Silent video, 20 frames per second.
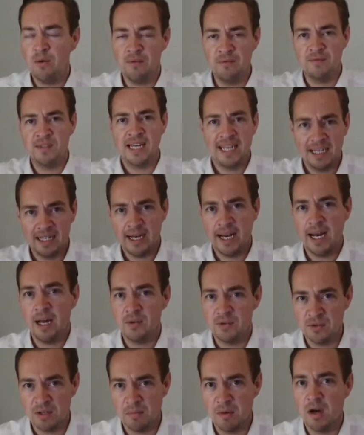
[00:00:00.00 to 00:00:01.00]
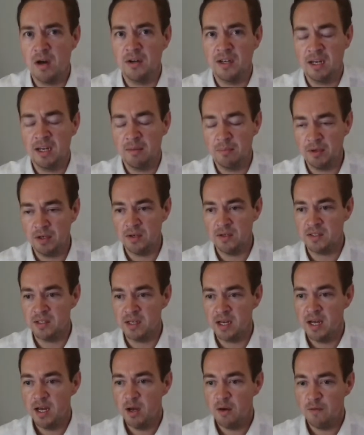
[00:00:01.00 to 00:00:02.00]
taking a house on the market, because
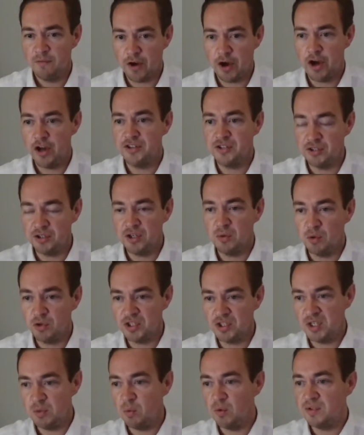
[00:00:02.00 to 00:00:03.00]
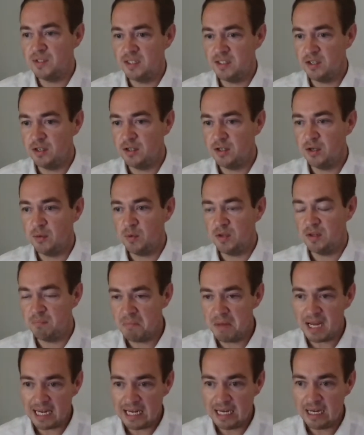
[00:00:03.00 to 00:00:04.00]
for her to do what she wanted to do with
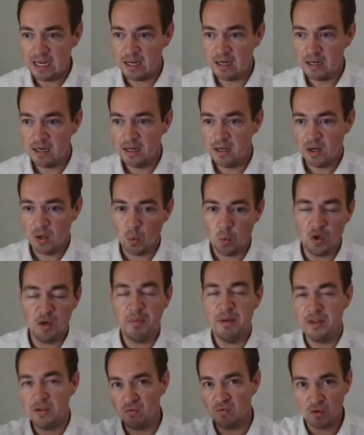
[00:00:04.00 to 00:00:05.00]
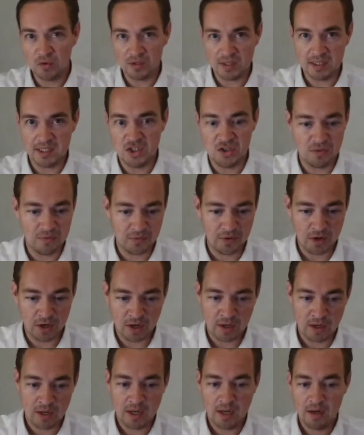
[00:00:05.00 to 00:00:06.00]
me would have been the wrong decision for her,
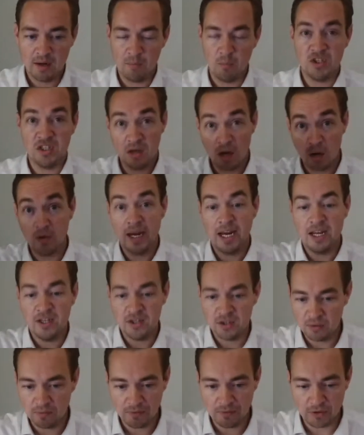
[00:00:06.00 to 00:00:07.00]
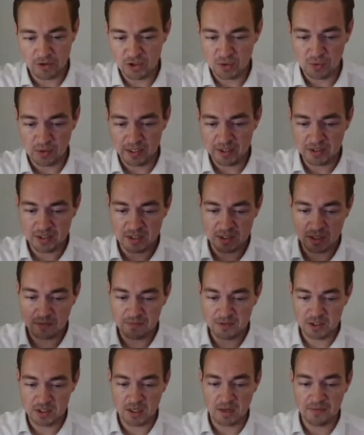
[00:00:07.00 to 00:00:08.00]
which I'll get into very shortly, just
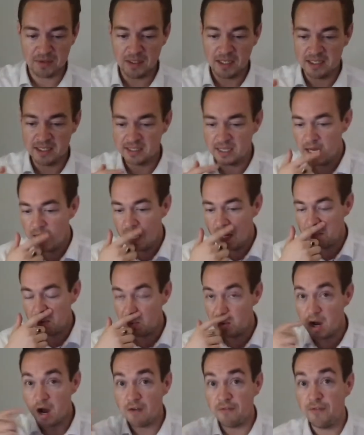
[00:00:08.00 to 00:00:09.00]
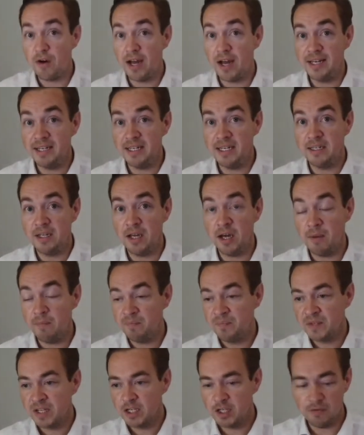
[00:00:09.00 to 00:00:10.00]
after this. But we are finding that
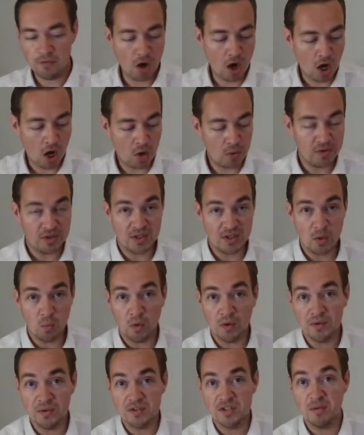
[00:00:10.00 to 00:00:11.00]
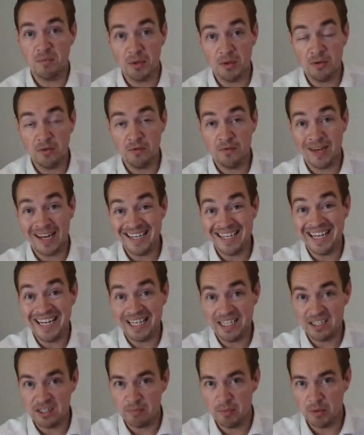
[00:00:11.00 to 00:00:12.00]
you've got owners that want to move and need
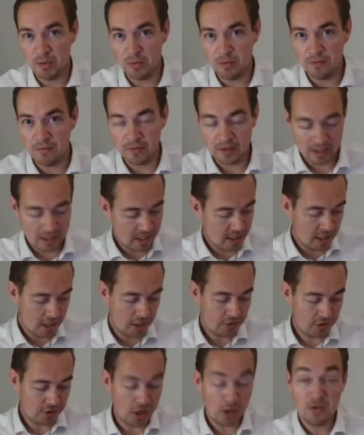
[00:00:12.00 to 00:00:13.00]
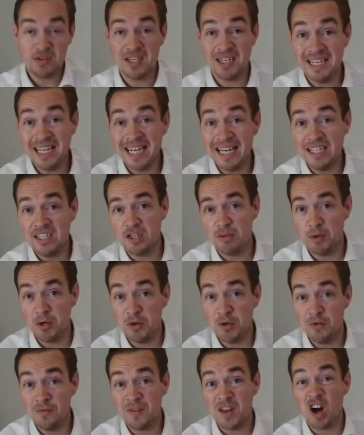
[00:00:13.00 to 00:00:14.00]
to move. The owners that need to
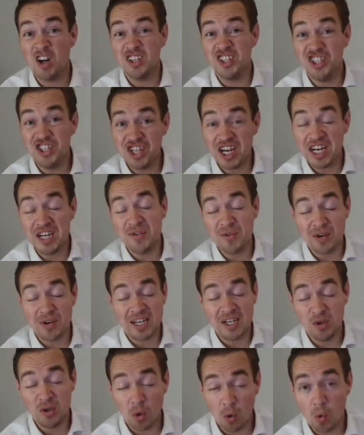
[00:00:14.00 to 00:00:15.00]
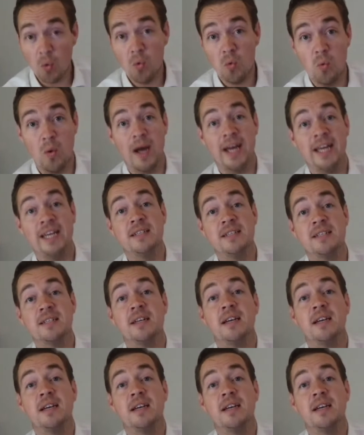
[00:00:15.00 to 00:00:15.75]
move are generally, not always,